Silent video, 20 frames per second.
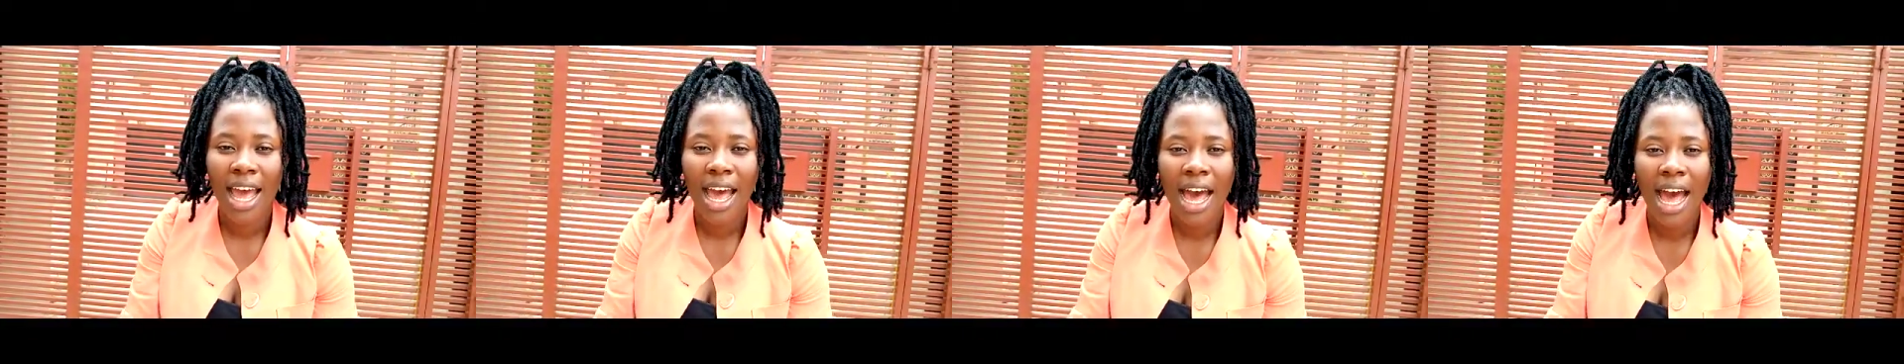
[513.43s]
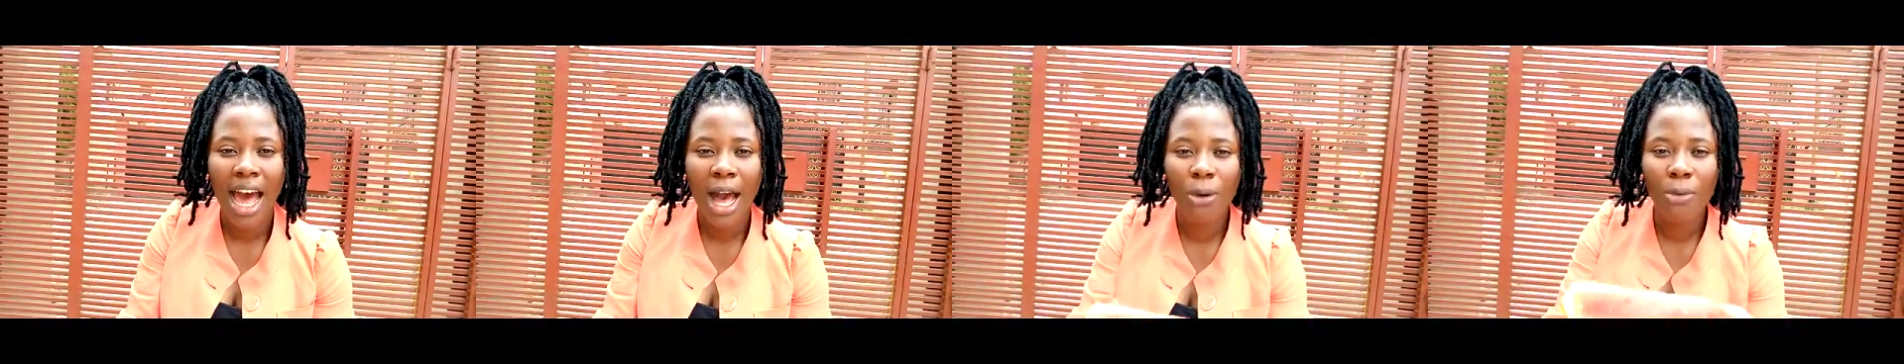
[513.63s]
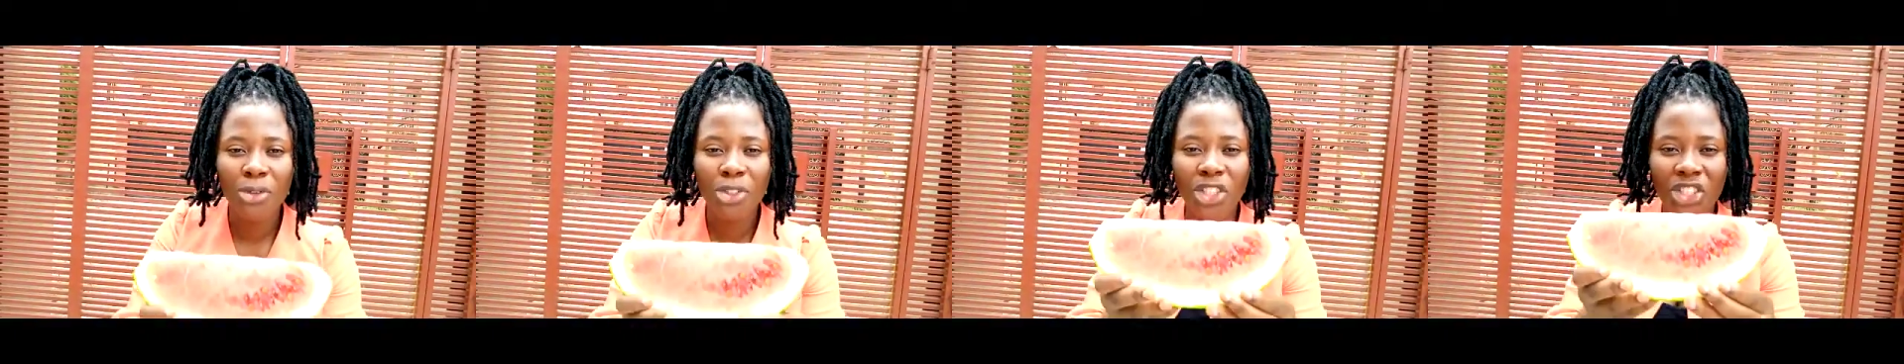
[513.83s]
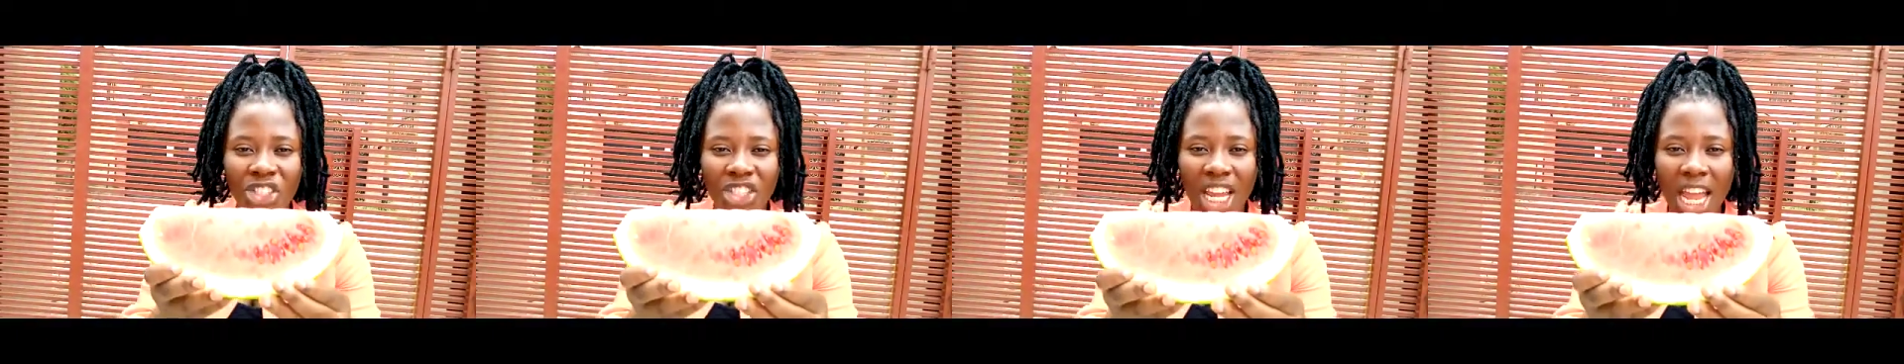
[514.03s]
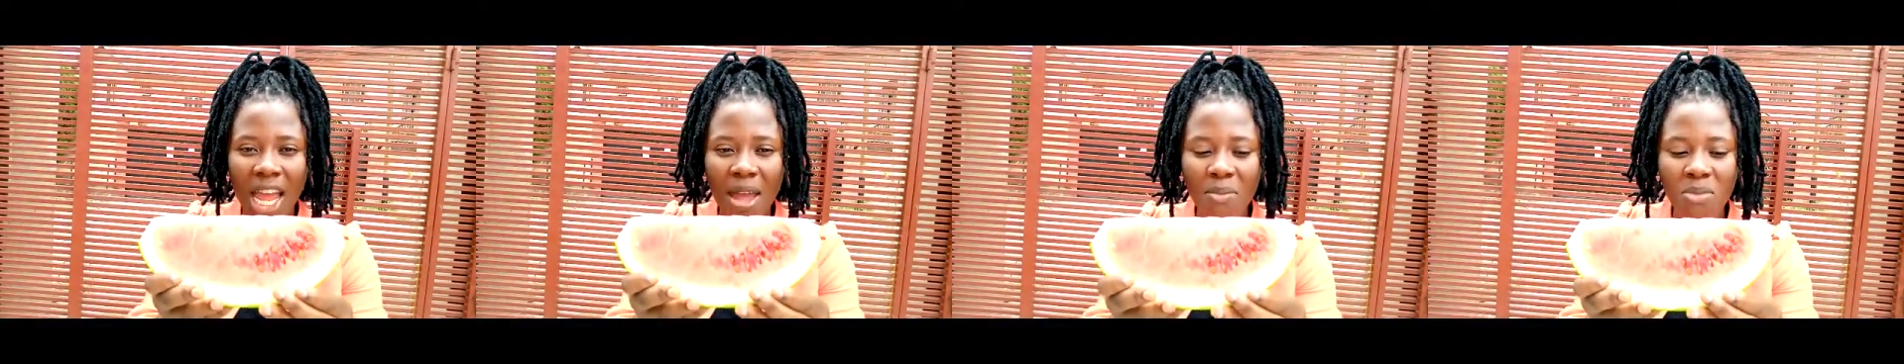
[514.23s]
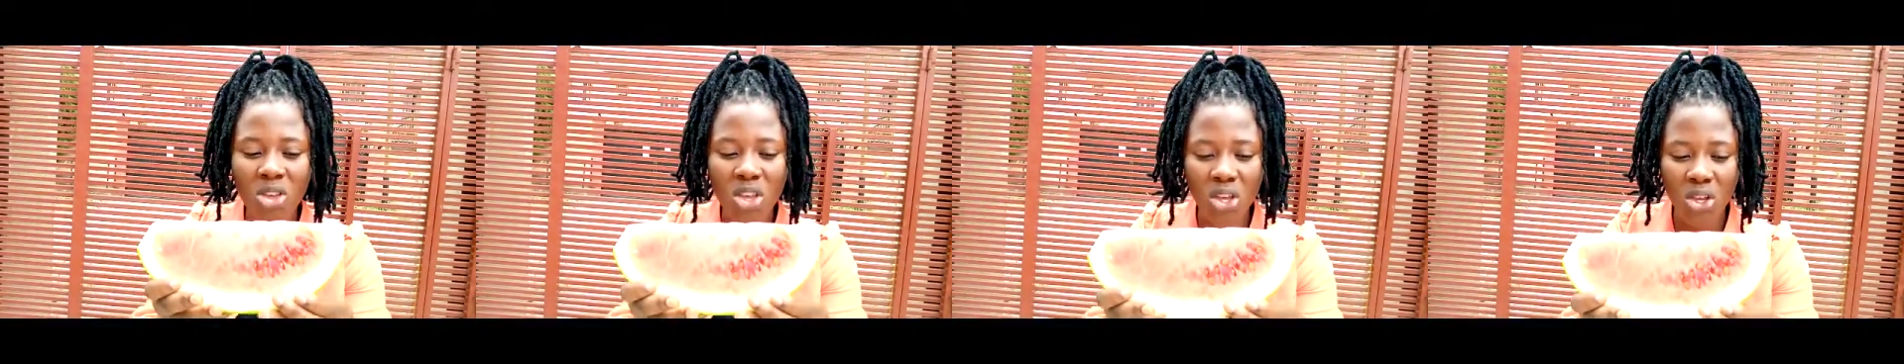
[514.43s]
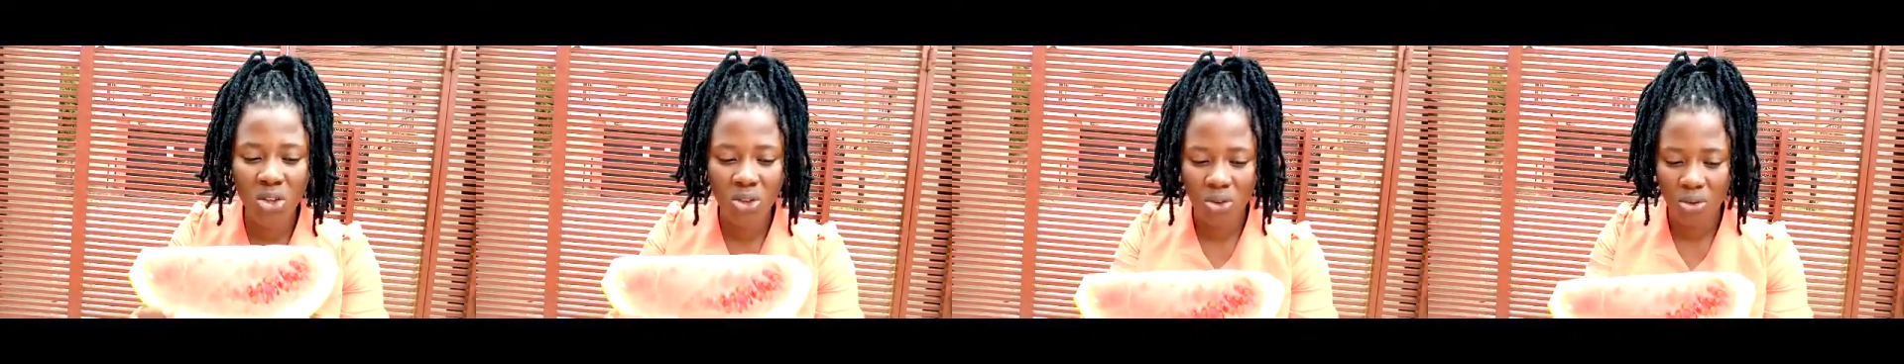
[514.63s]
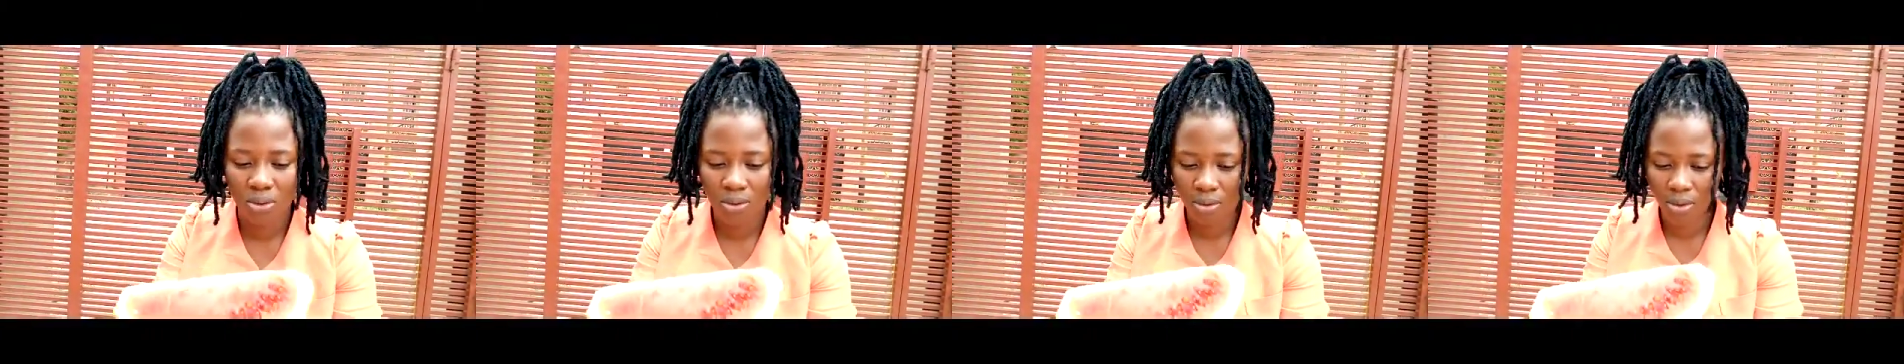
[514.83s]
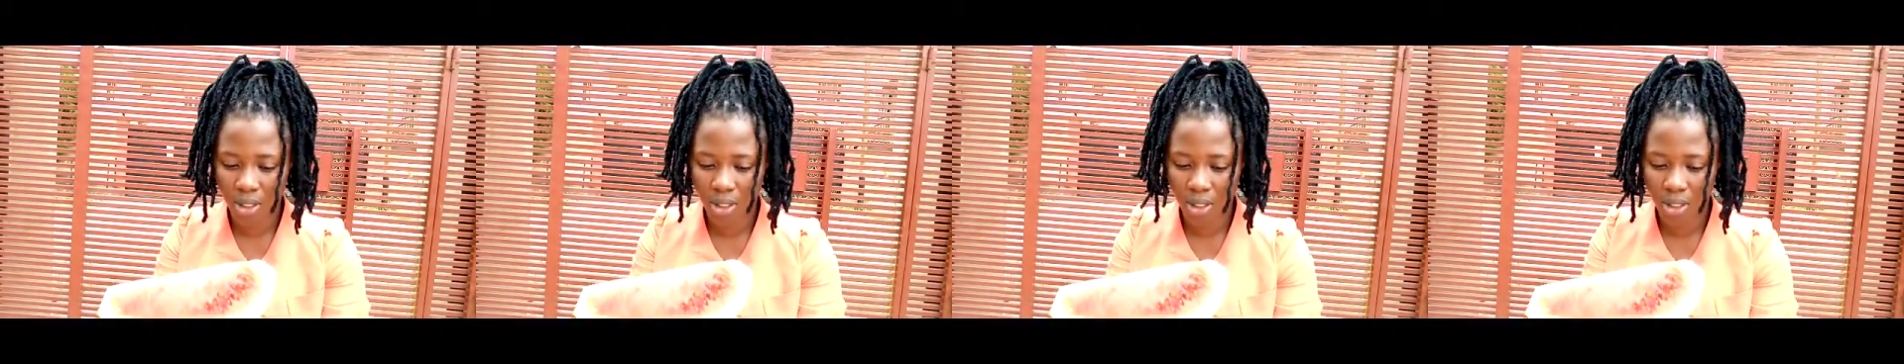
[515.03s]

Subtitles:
I will shame you.